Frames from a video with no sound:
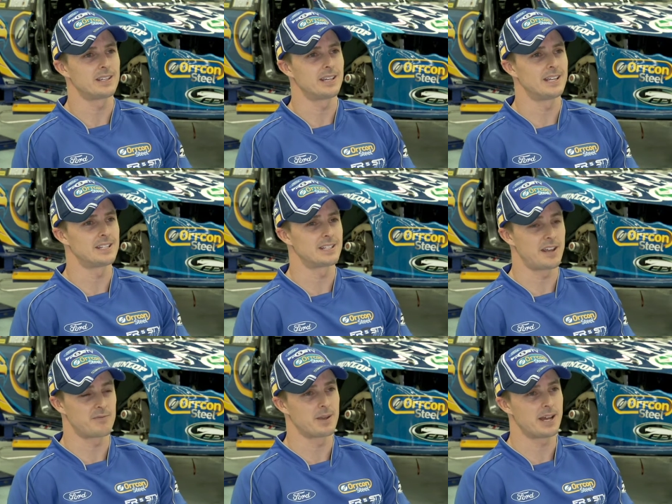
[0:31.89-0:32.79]
is
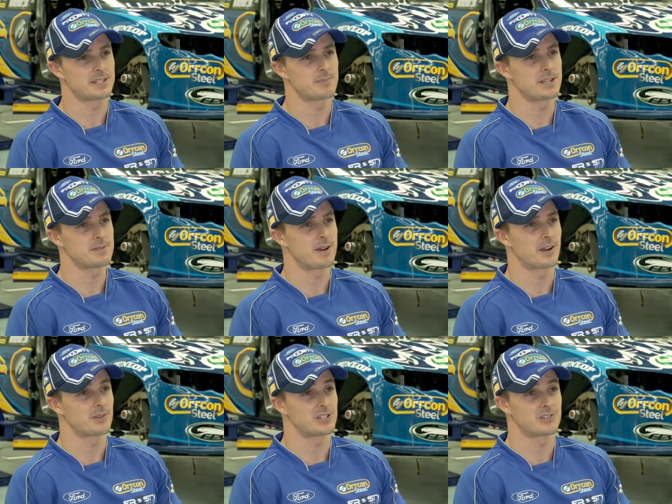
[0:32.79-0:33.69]
FPR as a benchmark,
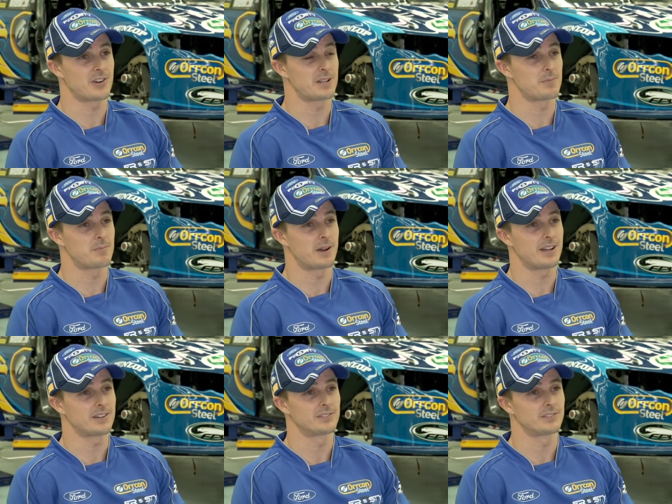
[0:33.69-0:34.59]
which is great to be part
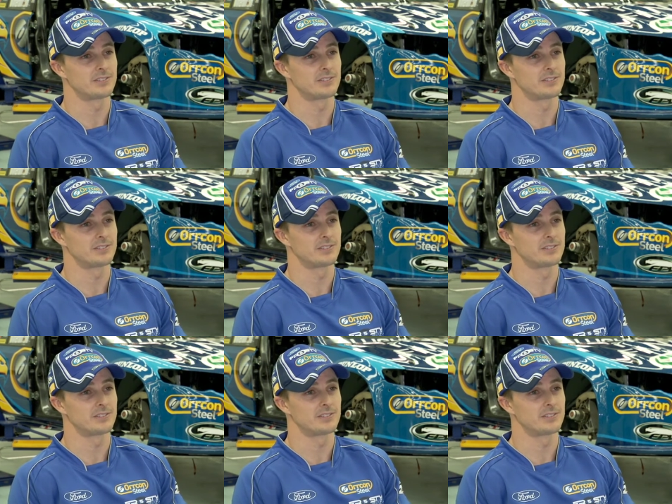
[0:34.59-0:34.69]
of.